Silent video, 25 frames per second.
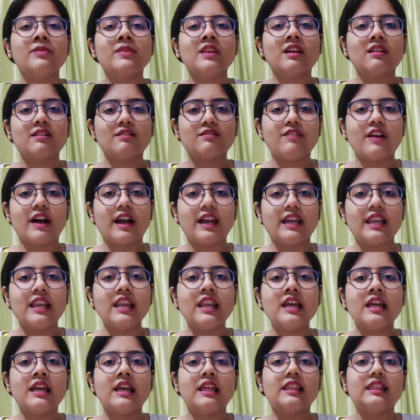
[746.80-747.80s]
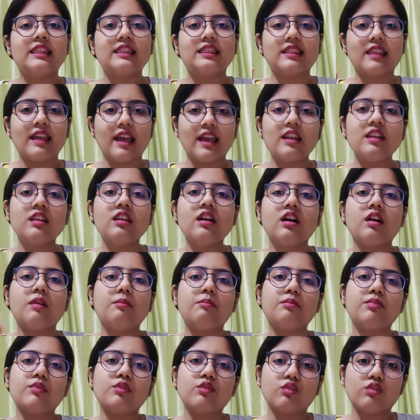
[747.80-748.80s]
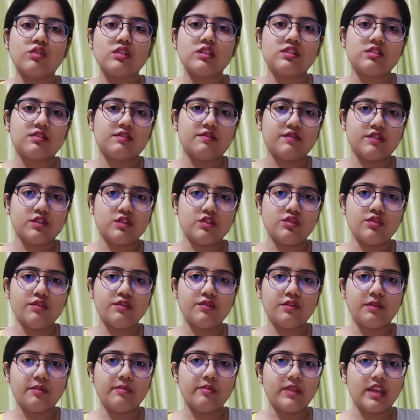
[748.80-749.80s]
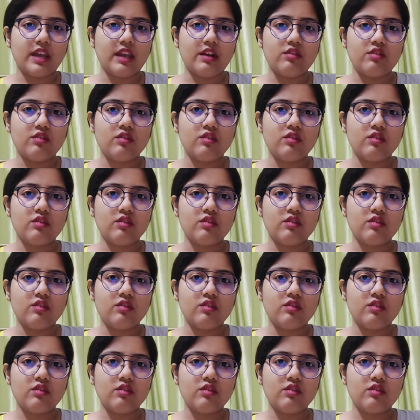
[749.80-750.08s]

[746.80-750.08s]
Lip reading: file, then upload the video from there.